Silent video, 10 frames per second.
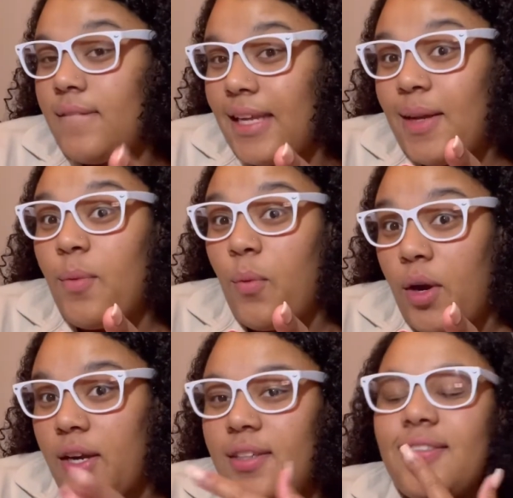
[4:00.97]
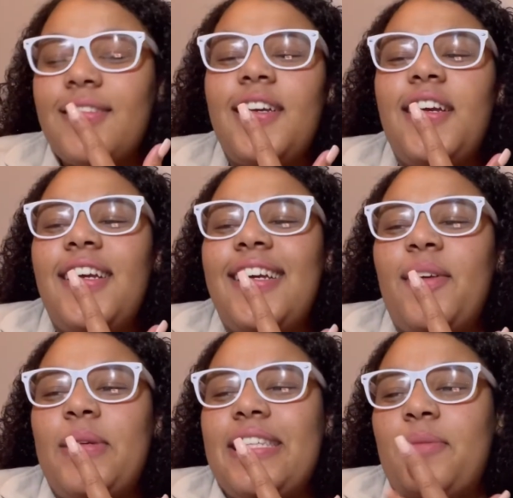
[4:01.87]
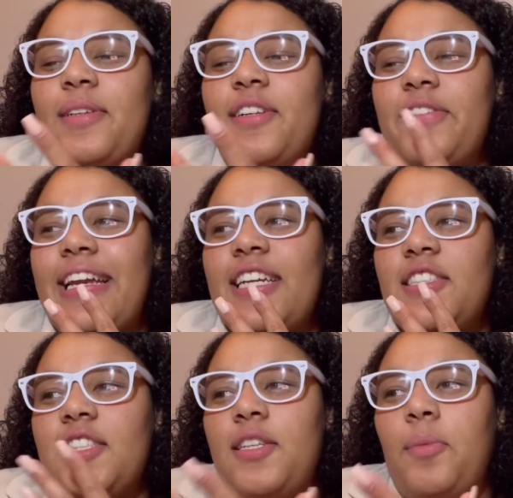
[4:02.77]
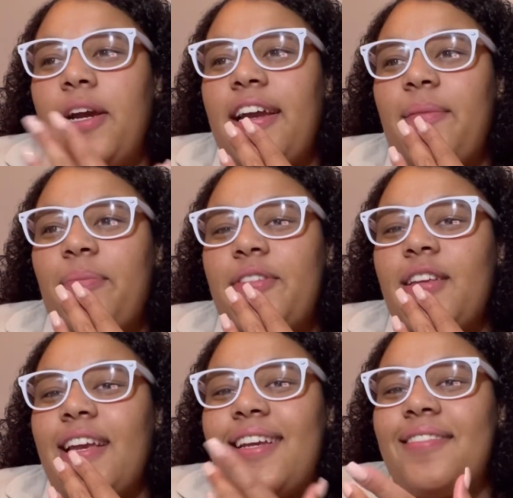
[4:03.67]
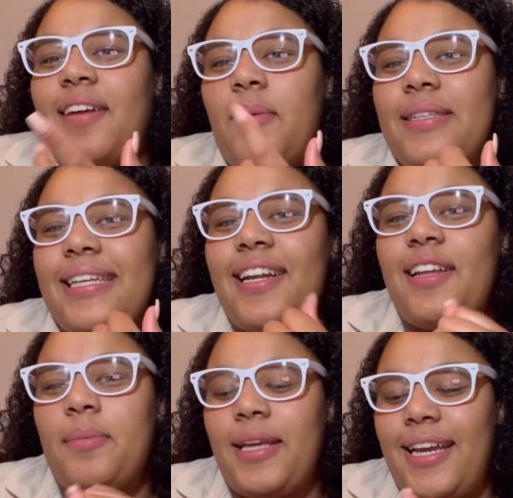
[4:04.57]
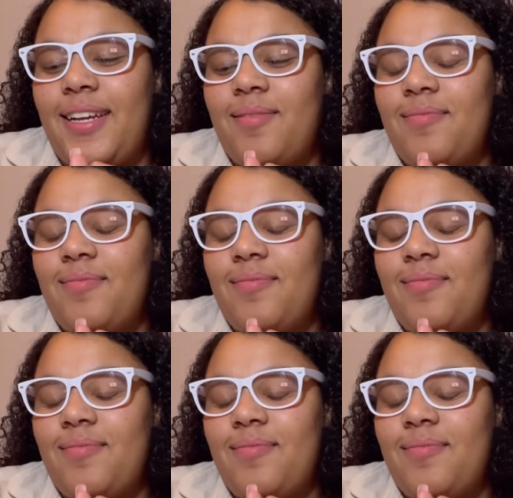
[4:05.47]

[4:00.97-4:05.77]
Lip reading: works. It be sending me notifications to pray. So like I be standing there, but like,